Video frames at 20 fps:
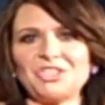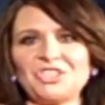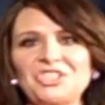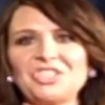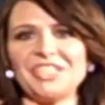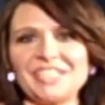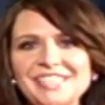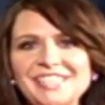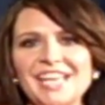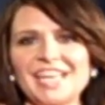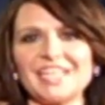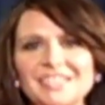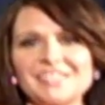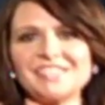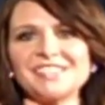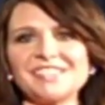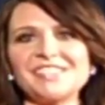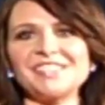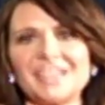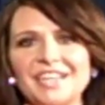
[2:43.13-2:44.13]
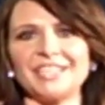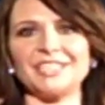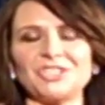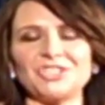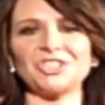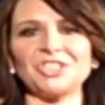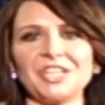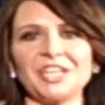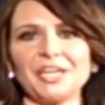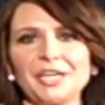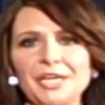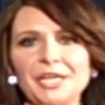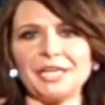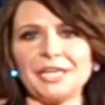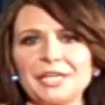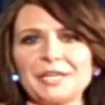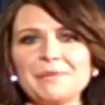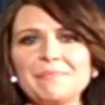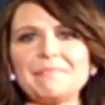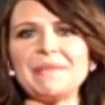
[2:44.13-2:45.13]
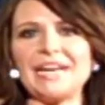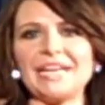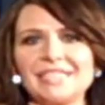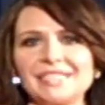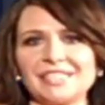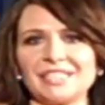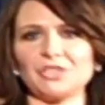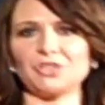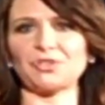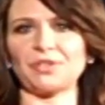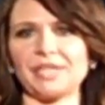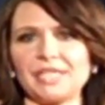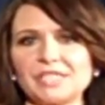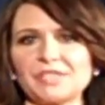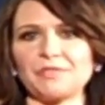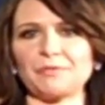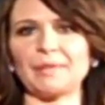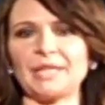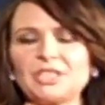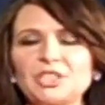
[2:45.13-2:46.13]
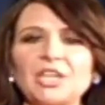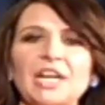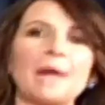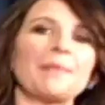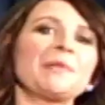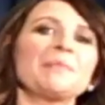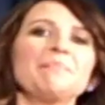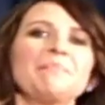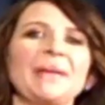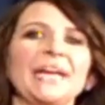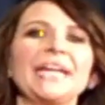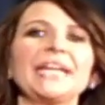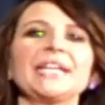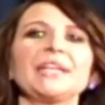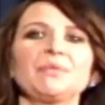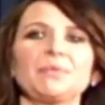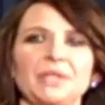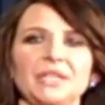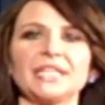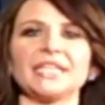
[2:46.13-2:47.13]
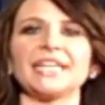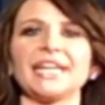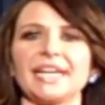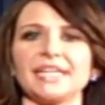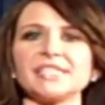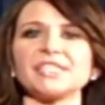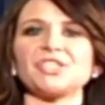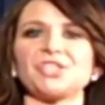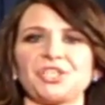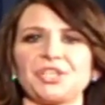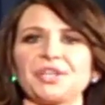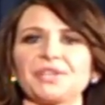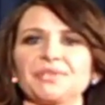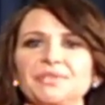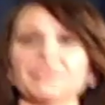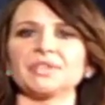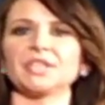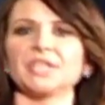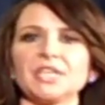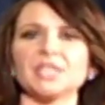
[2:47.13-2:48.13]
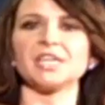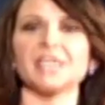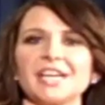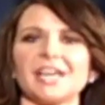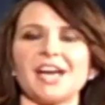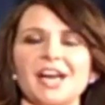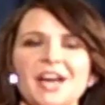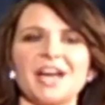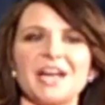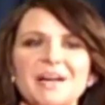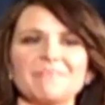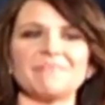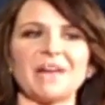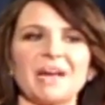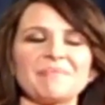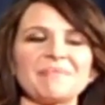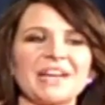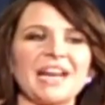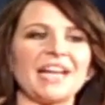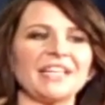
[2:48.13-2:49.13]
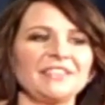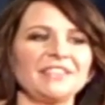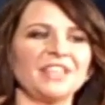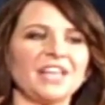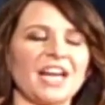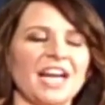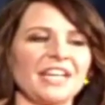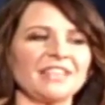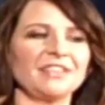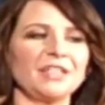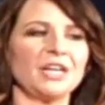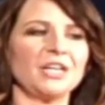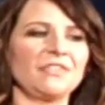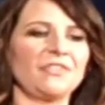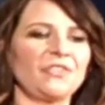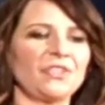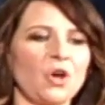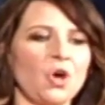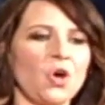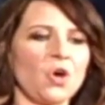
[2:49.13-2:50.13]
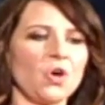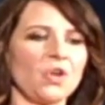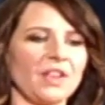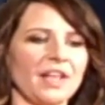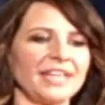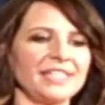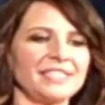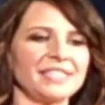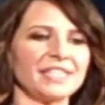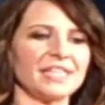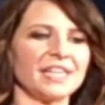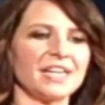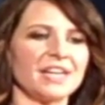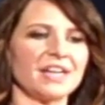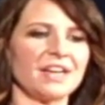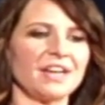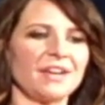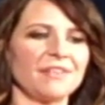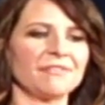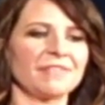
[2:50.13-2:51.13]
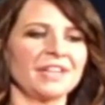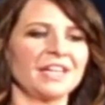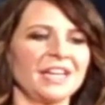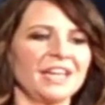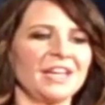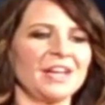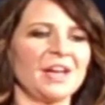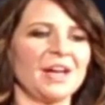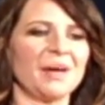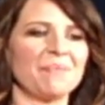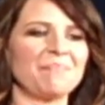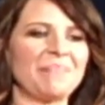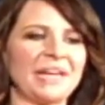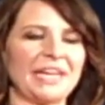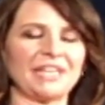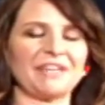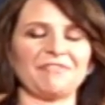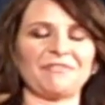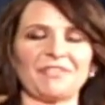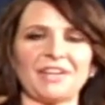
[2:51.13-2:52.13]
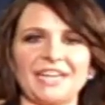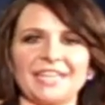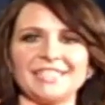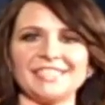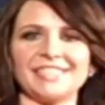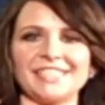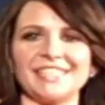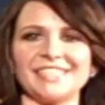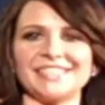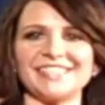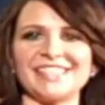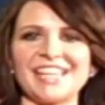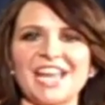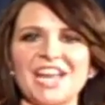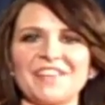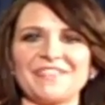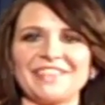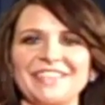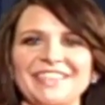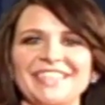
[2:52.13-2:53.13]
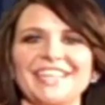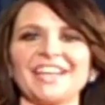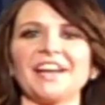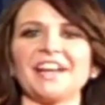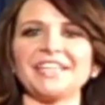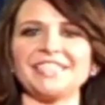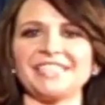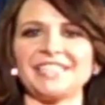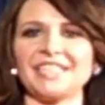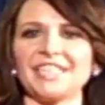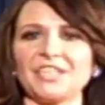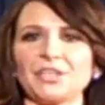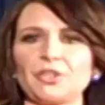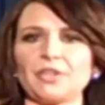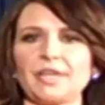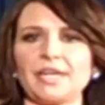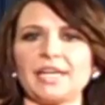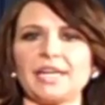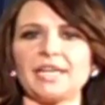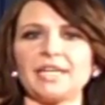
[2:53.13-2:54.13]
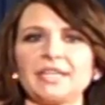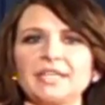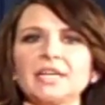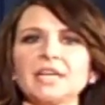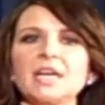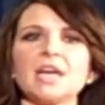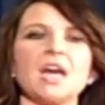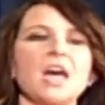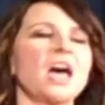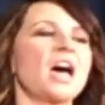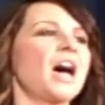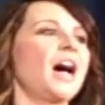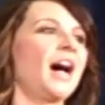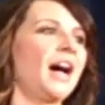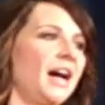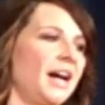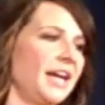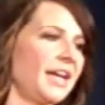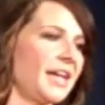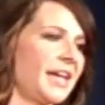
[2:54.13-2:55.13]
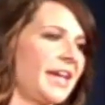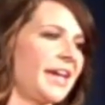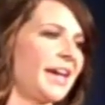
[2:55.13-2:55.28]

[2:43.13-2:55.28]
she's had such an amazing transformation. Betty really has too. I love the whole idea of Betty Francis having the idea in her head, I